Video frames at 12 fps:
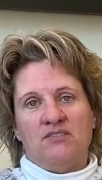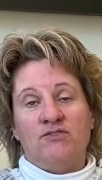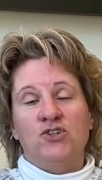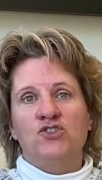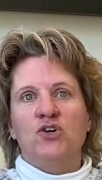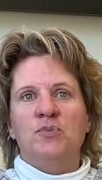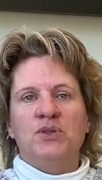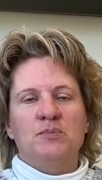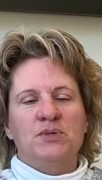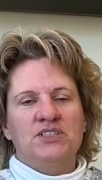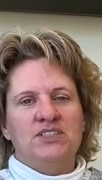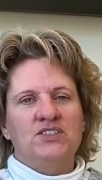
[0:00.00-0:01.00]
first opened the
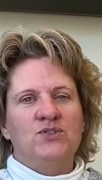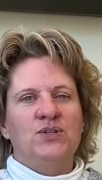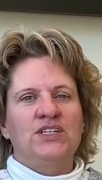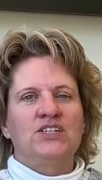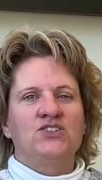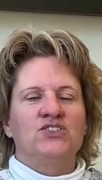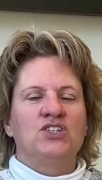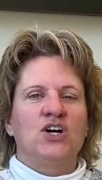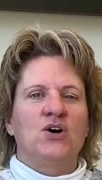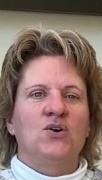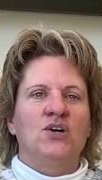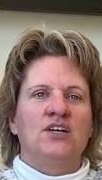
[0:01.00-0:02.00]
business 20 years
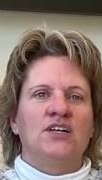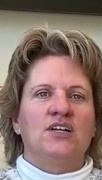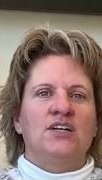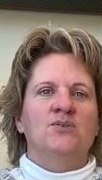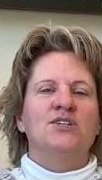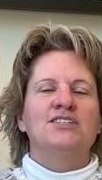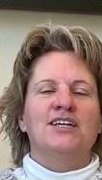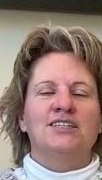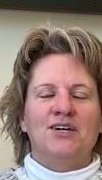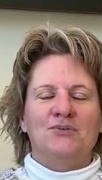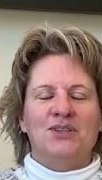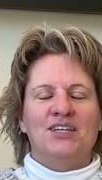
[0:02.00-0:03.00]
ago. We sat
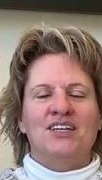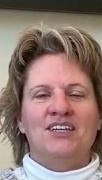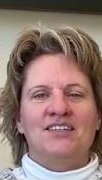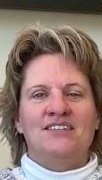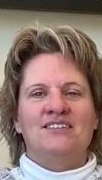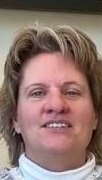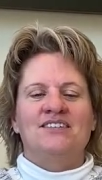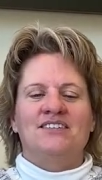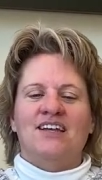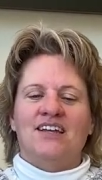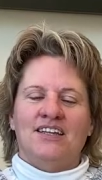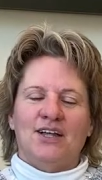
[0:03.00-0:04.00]
down with the kids
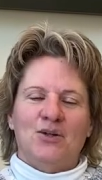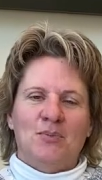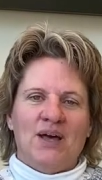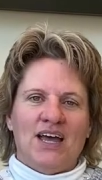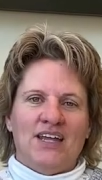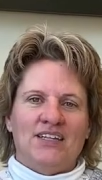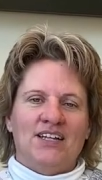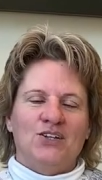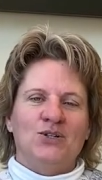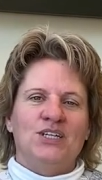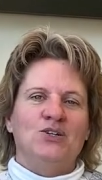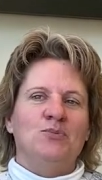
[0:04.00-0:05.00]
and a yellow
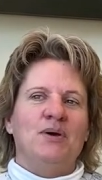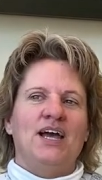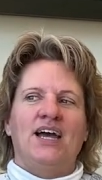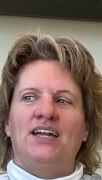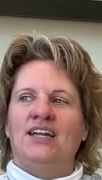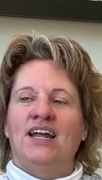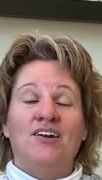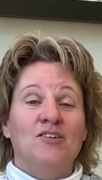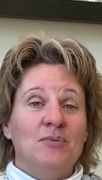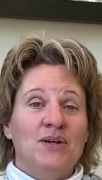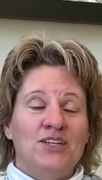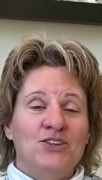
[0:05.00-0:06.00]
legal pad, and
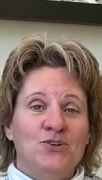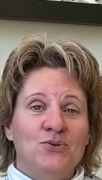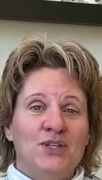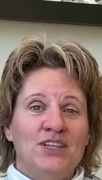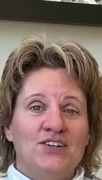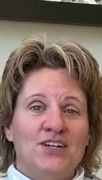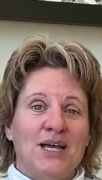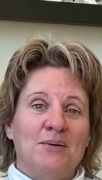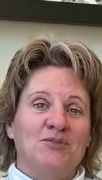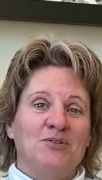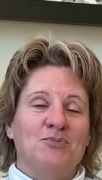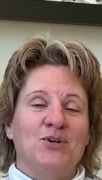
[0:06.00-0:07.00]
everybody threw in their
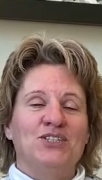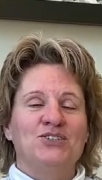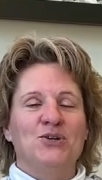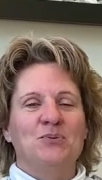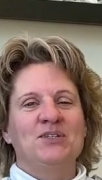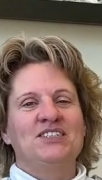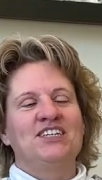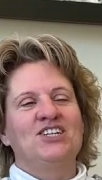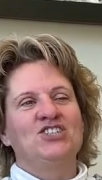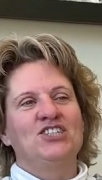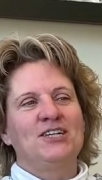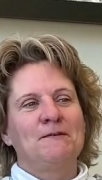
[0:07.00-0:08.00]
names, the brainstorming
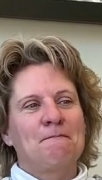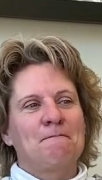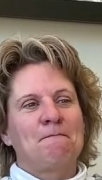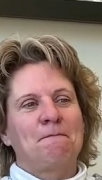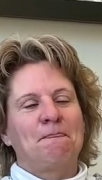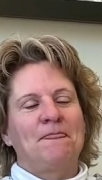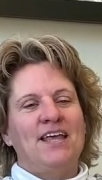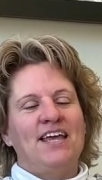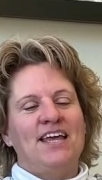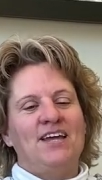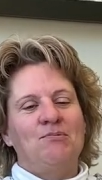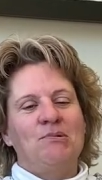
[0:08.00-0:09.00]
session.
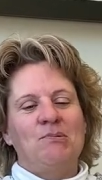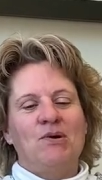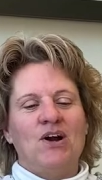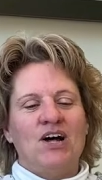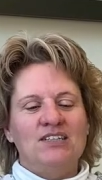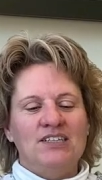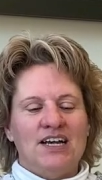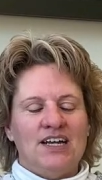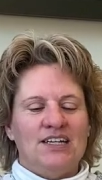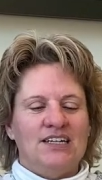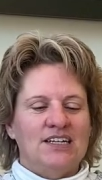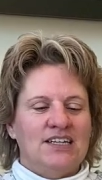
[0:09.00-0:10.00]
And when we were all
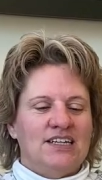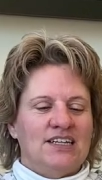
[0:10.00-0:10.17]
done,